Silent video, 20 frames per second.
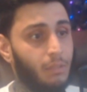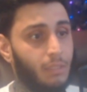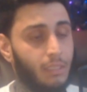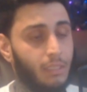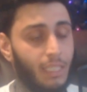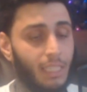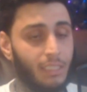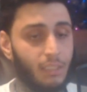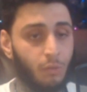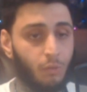
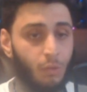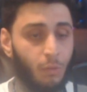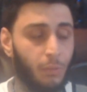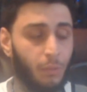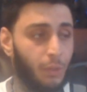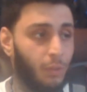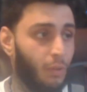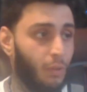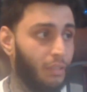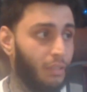See, as a
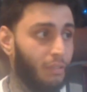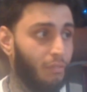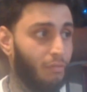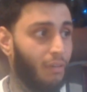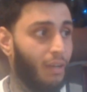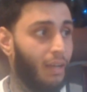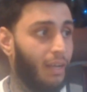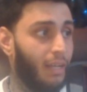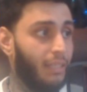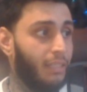woman, you are
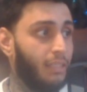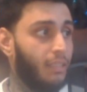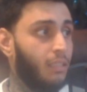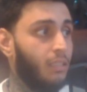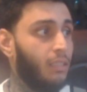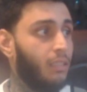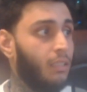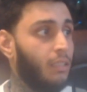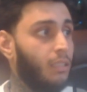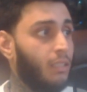divine.
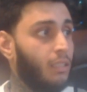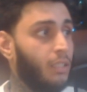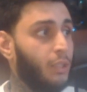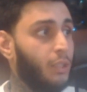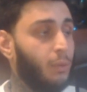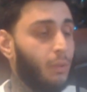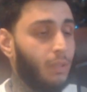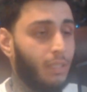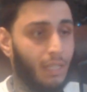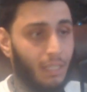
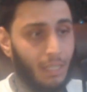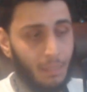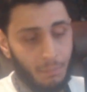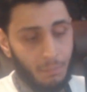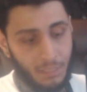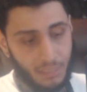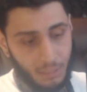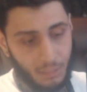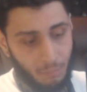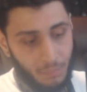You are not a
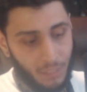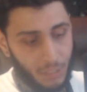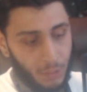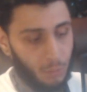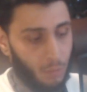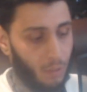piece of meat.